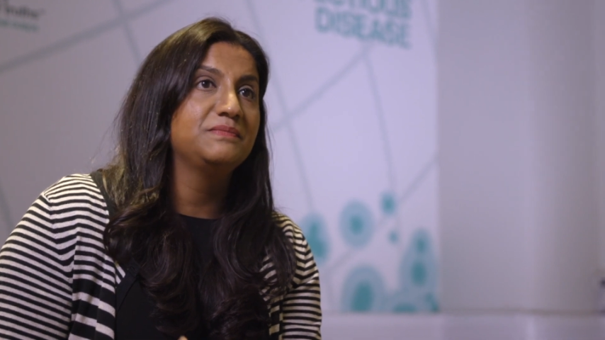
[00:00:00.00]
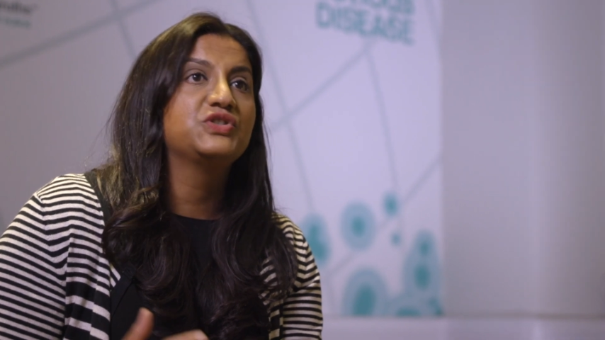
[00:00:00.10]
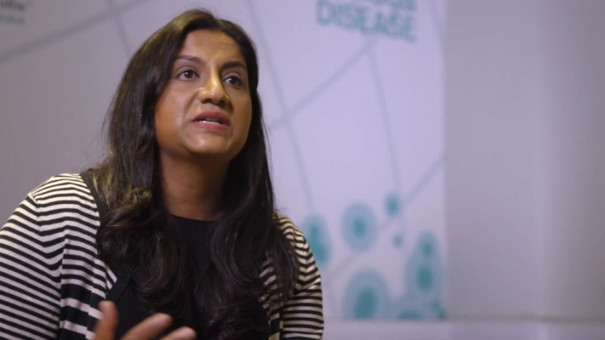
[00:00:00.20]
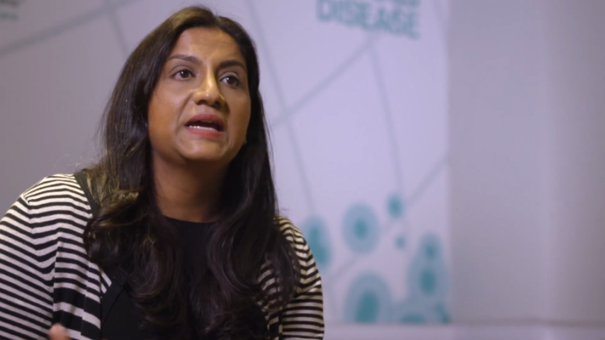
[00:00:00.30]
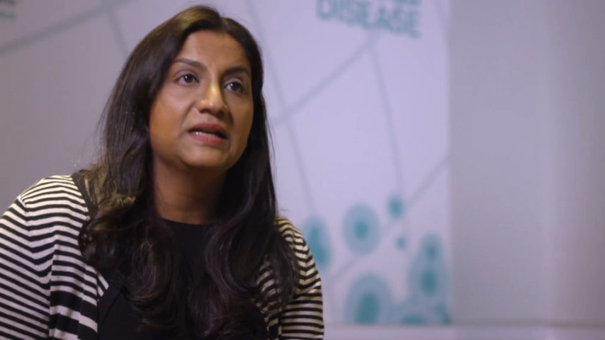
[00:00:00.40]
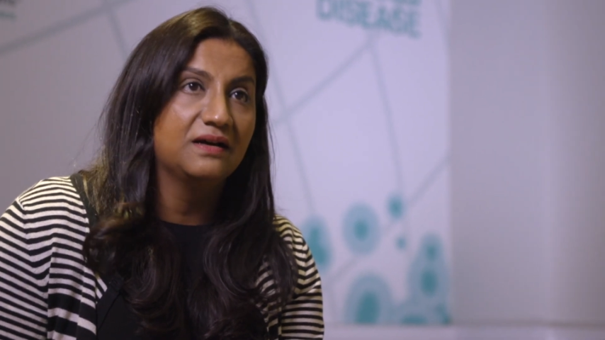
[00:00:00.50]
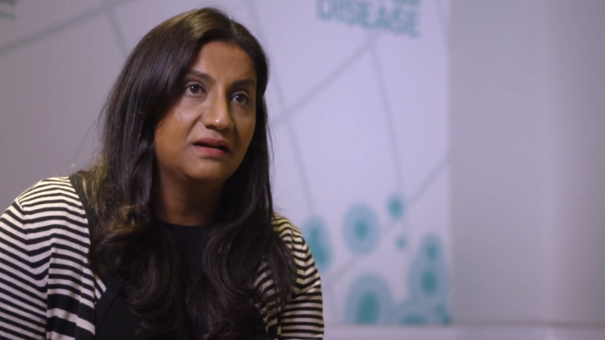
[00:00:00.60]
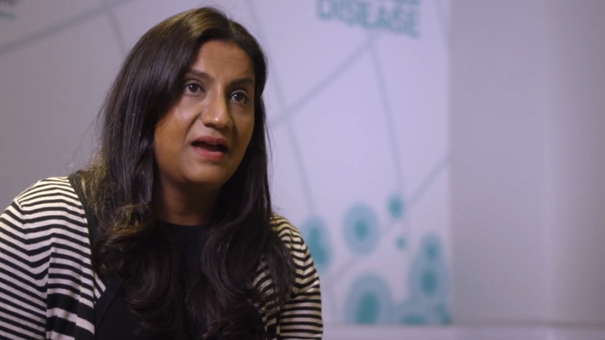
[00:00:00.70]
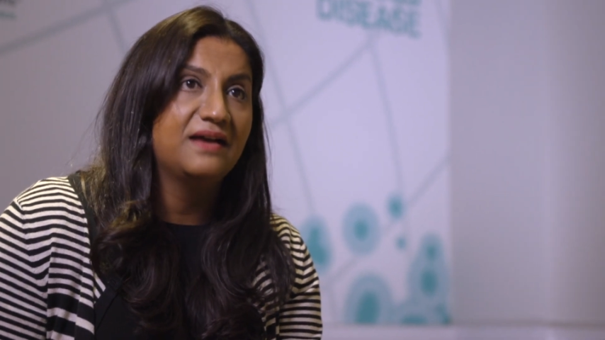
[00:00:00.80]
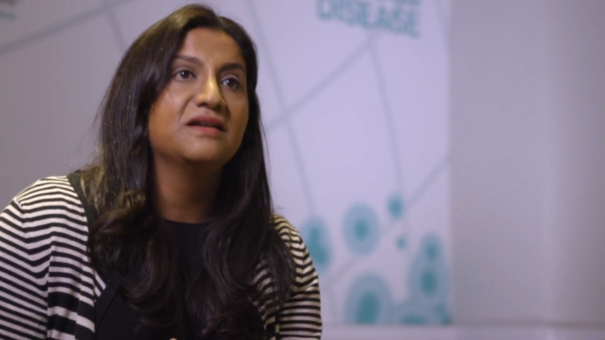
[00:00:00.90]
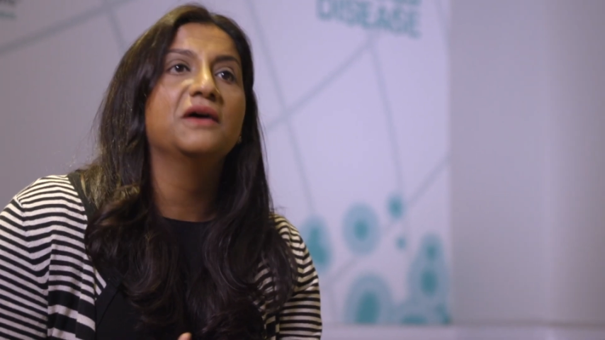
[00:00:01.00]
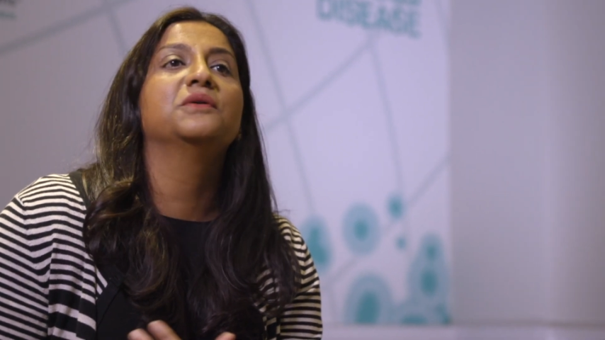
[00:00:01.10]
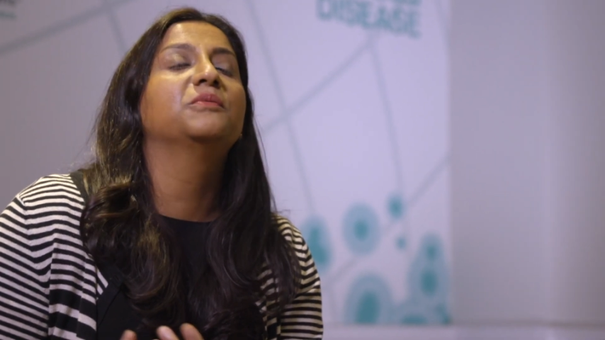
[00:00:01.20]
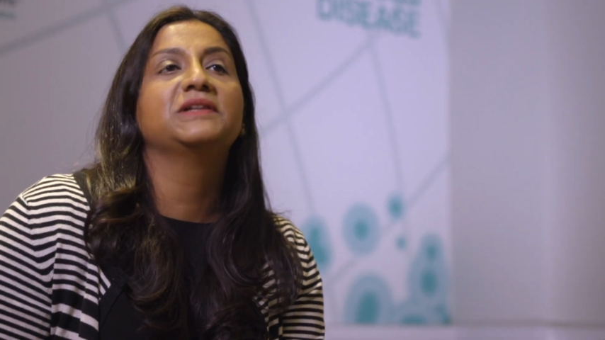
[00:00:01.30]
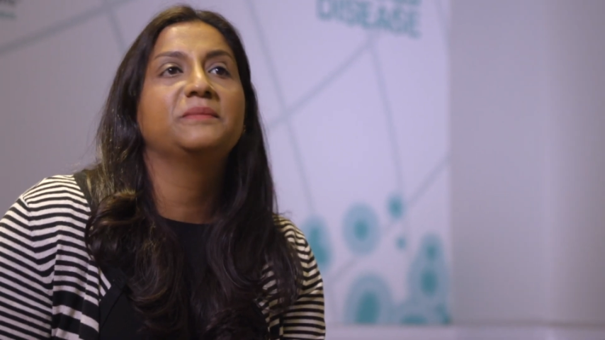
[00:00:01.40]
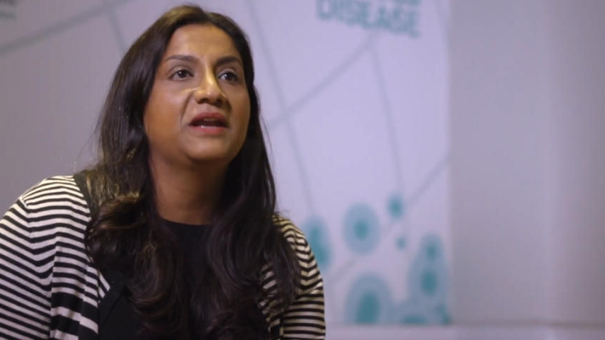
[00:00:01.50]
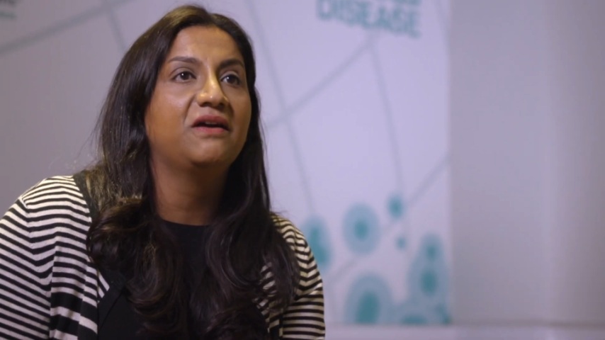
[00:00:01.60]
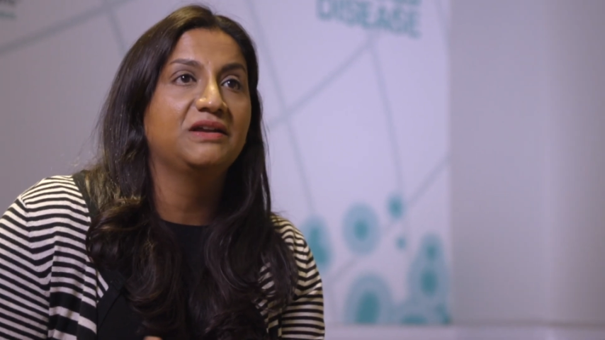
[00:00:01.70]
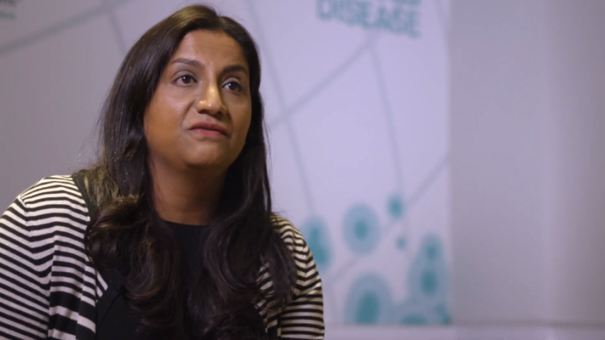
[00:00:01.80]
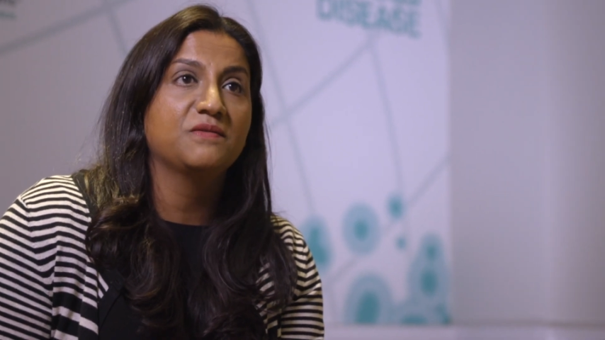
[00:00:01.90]
data and other
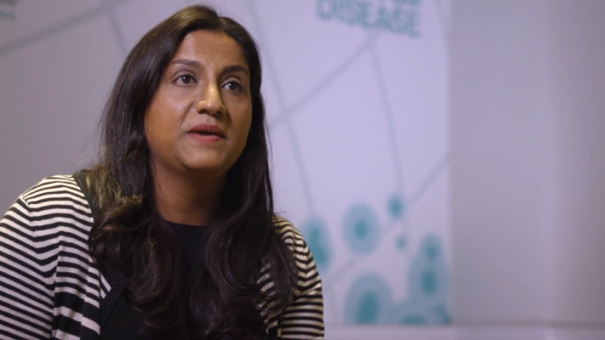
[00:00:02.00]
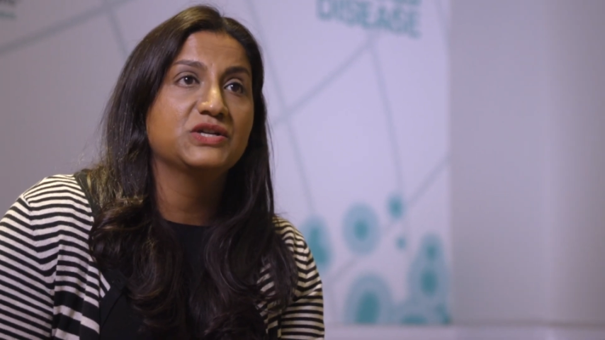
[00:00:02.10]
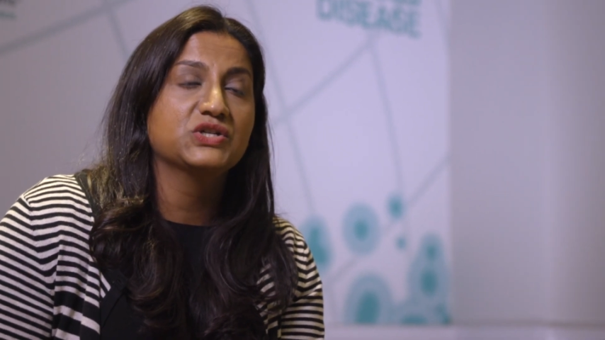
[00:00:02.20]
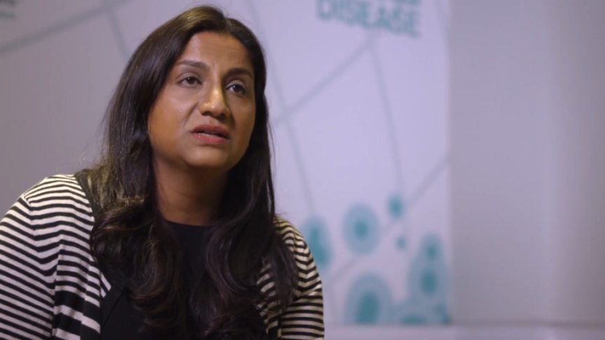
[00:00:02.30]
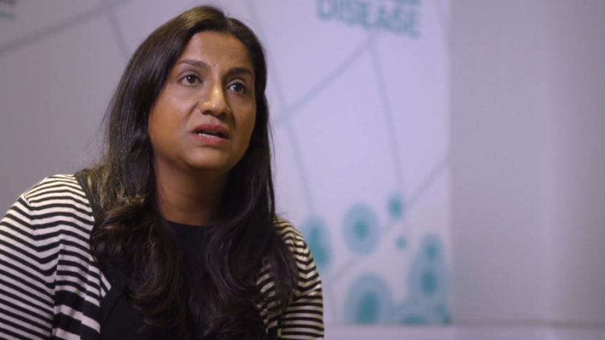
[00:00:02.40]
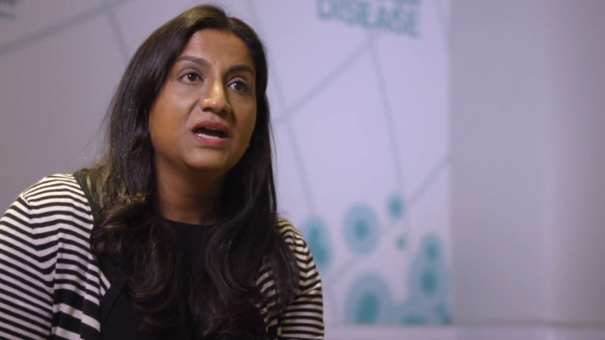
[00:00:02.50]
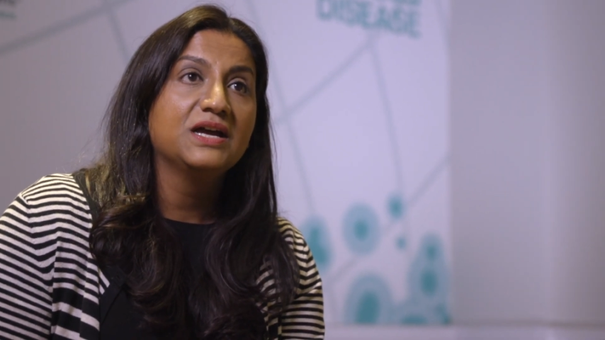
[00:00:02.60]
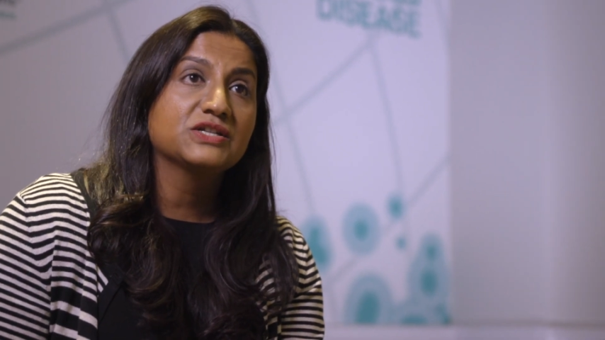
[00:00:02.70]
preliminary information.